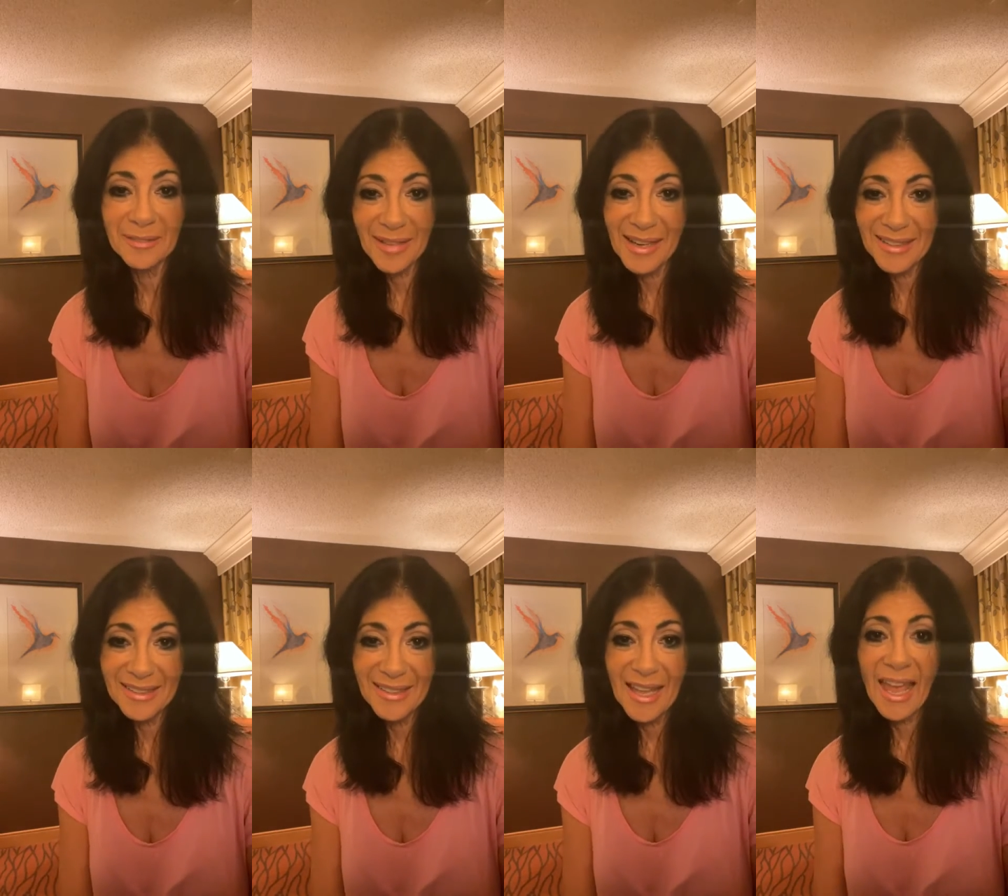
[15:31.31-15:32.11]
right
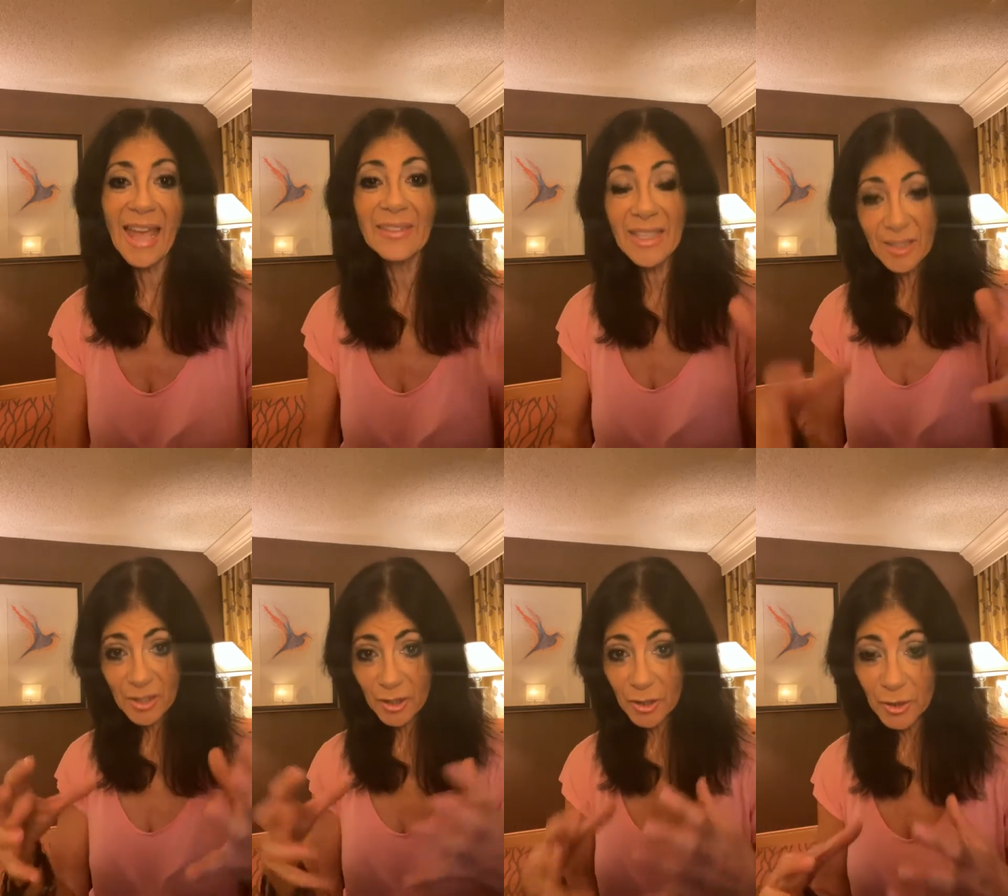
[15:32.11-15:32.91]
and then
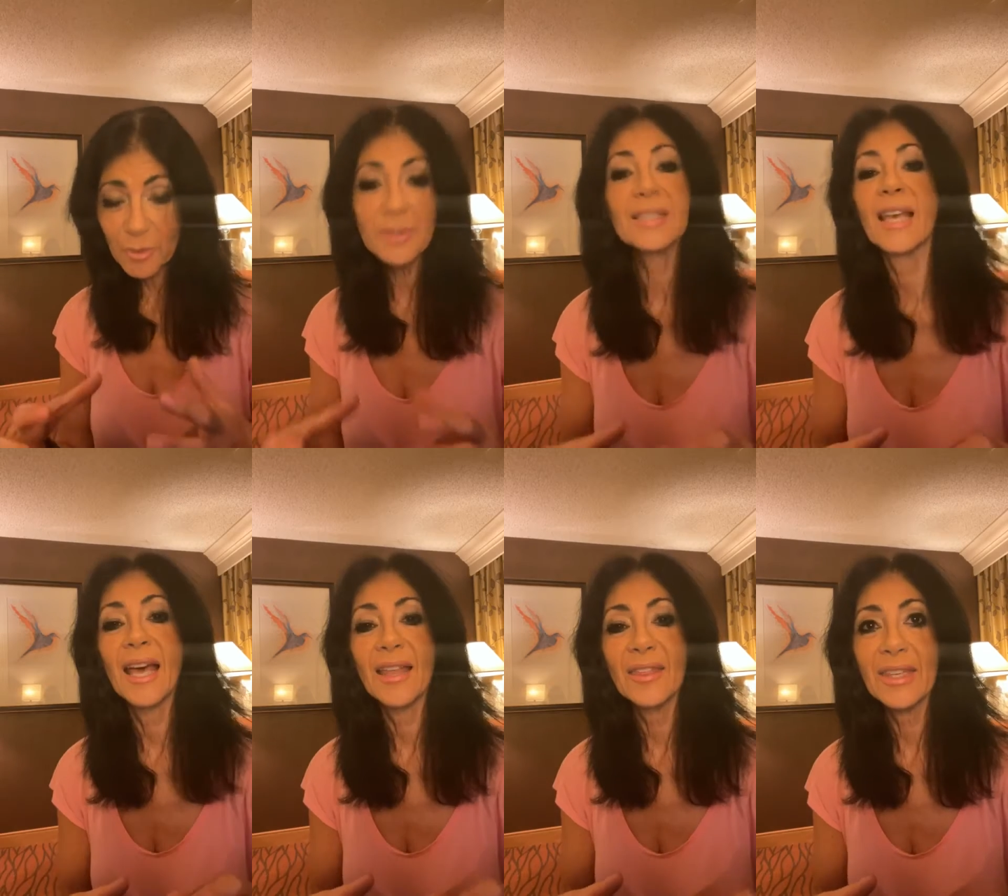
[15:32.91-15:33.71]
to use
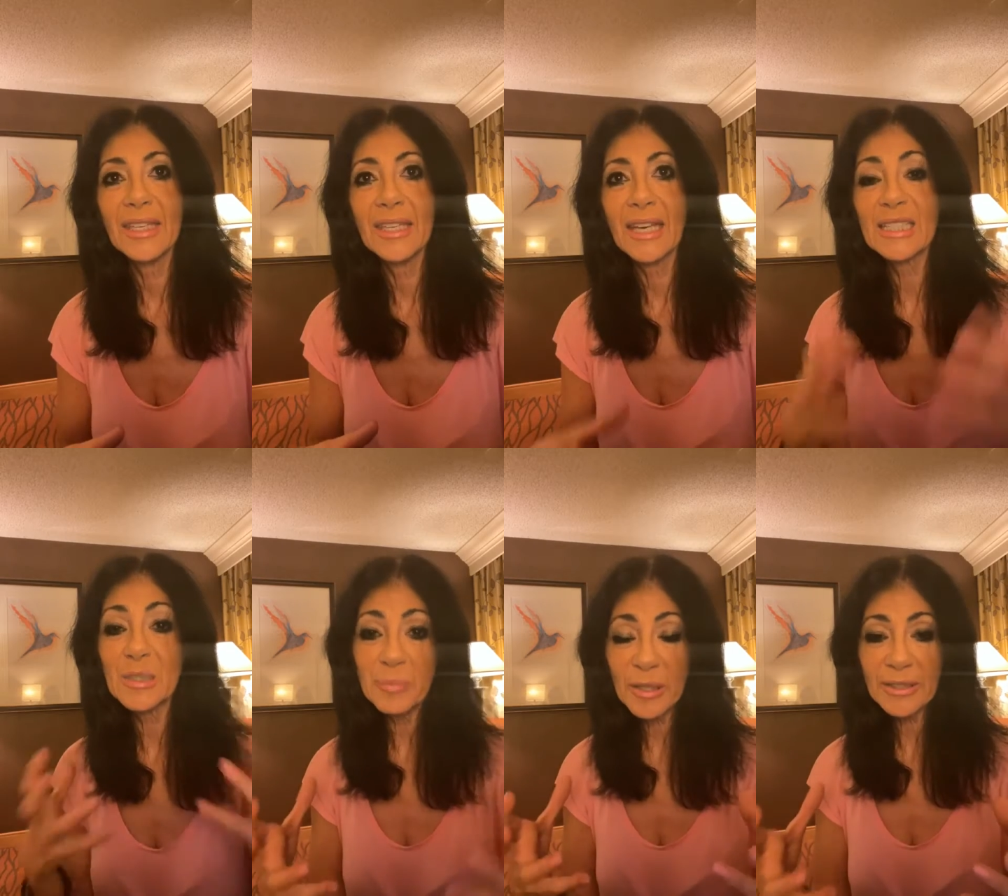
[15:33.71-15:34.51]
the
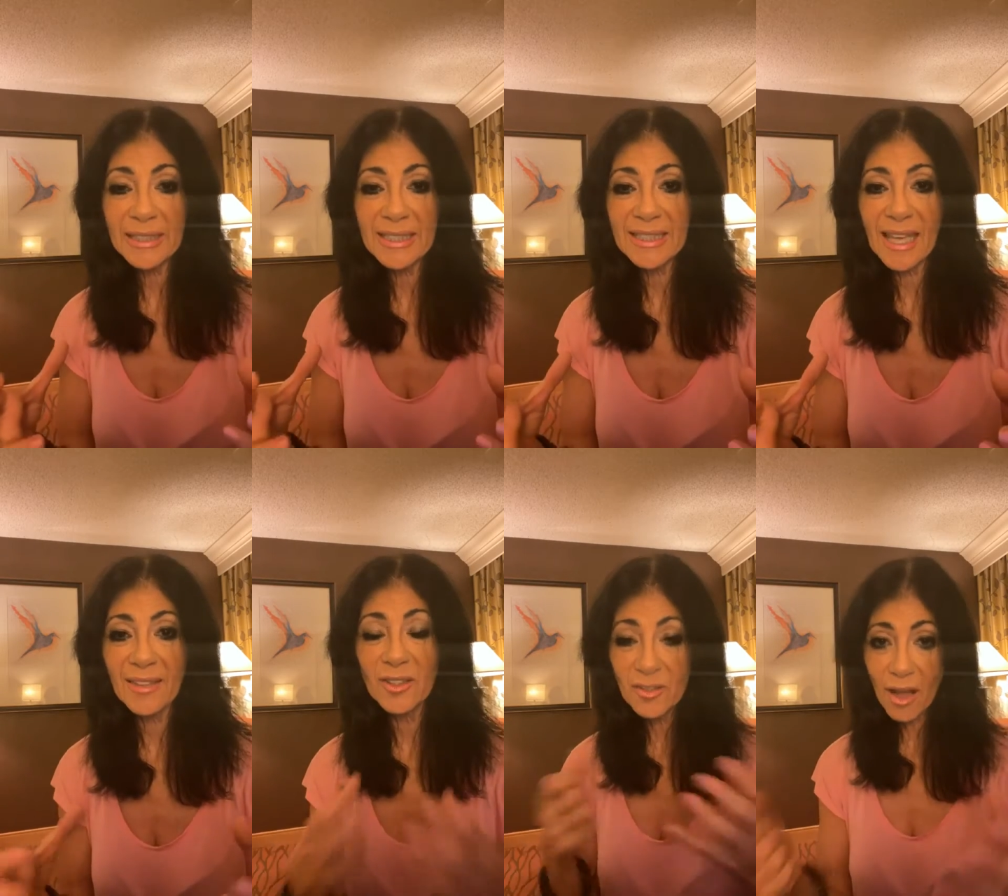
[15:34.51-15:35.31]
experience
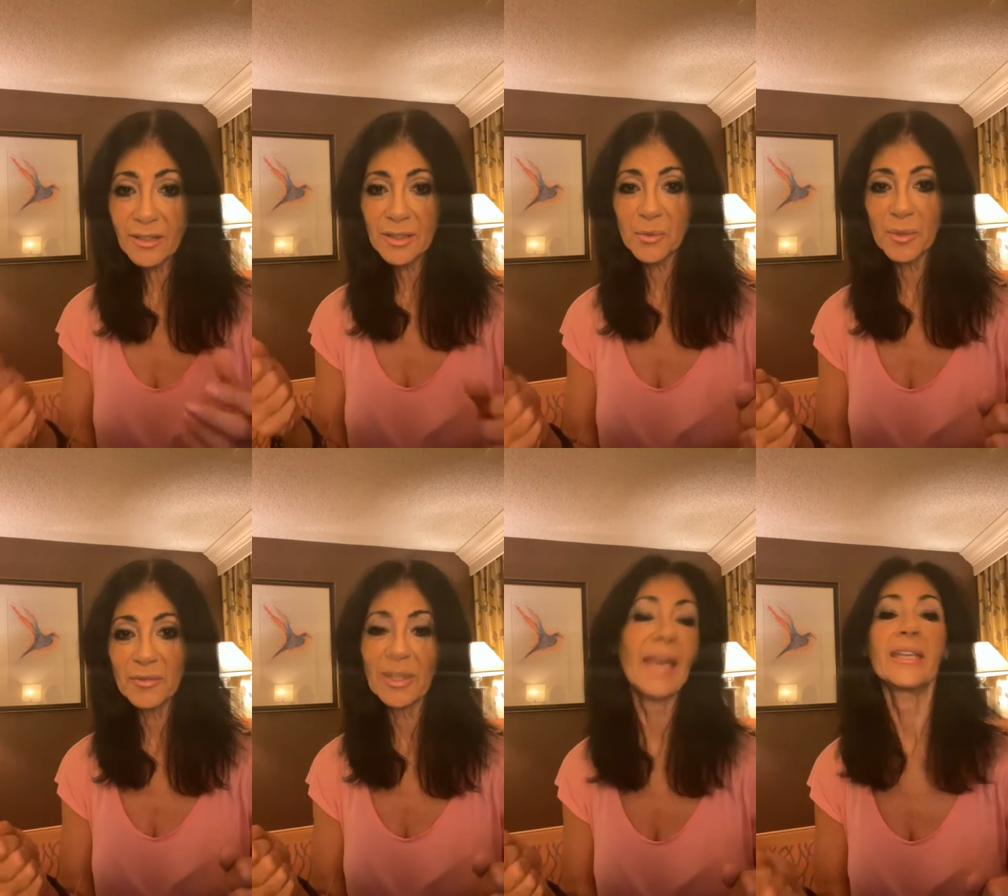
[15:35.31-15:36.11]
and the knowledge
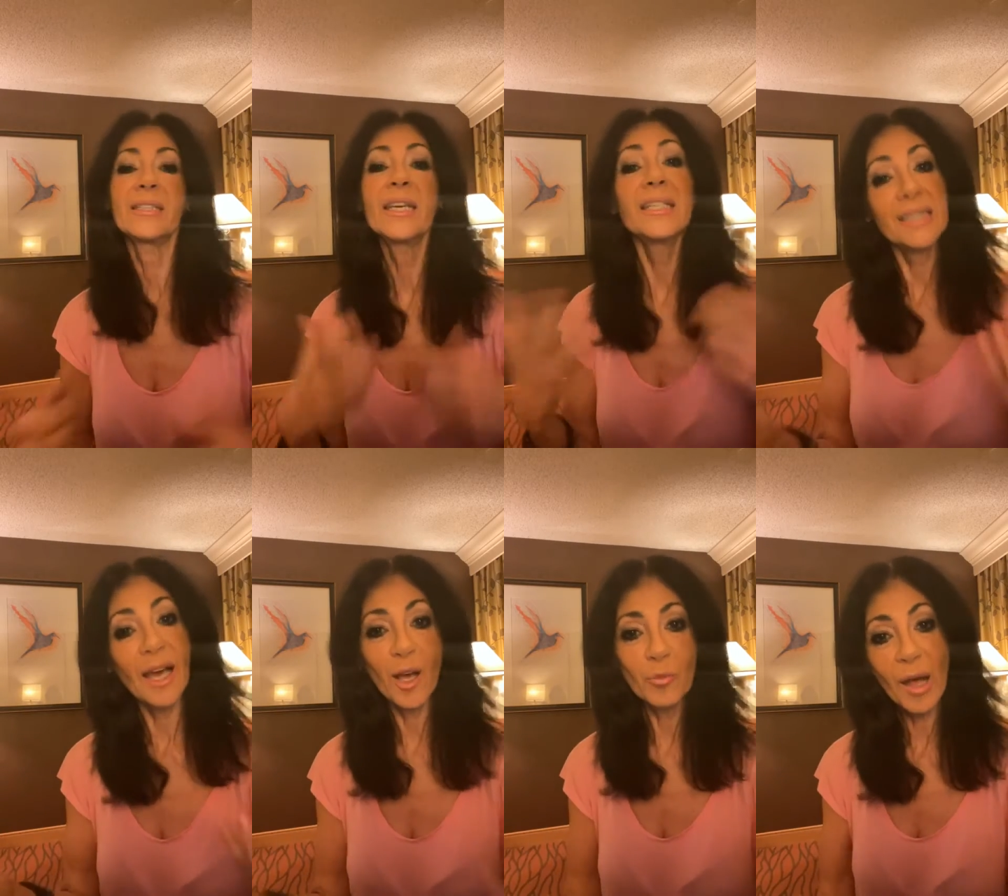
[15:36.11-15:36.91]
we've gained to
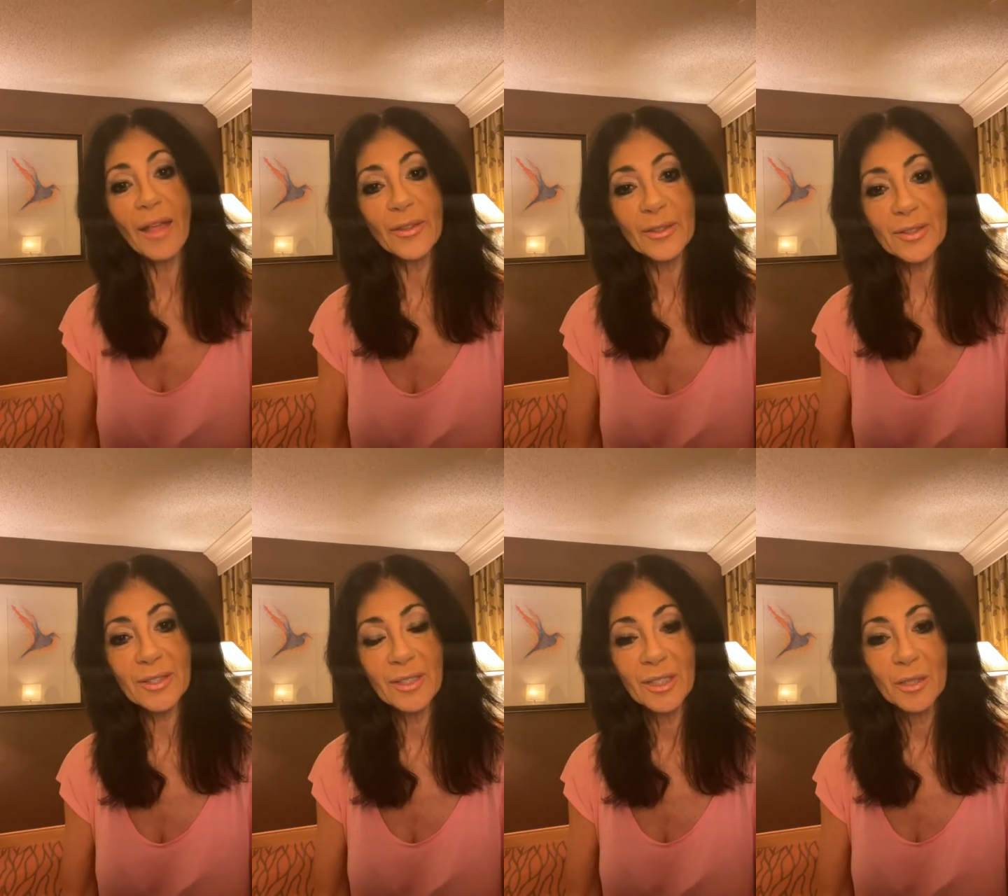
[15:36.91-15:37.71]
help others